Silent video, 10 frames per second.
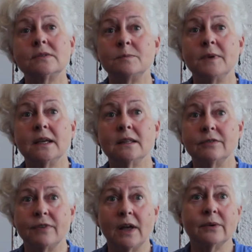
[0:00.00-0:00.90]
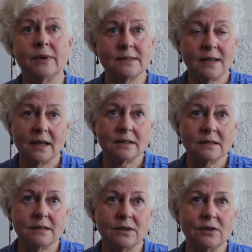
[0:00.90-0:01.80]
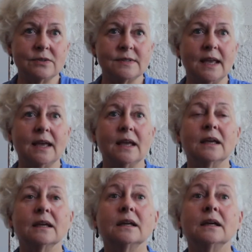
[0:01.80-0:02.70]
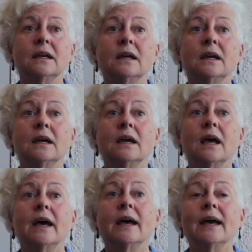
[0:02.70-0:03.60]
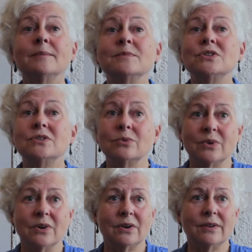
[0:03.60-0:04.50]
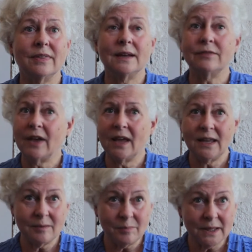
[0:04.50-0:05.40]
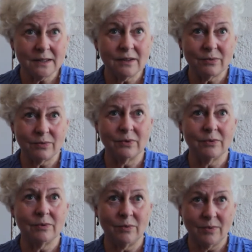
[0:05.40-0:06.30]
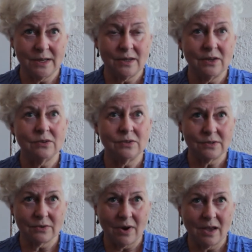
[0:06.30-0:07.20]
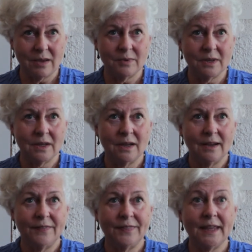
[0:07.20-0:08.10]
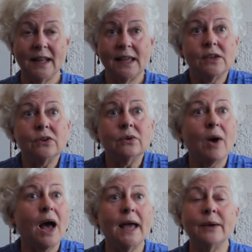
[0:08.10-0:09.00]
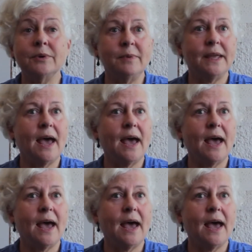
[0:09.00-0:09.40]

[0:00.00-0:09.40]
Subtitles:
speak the following sentence. You say, I'm sure that if I had been through what you described, that like you, I would be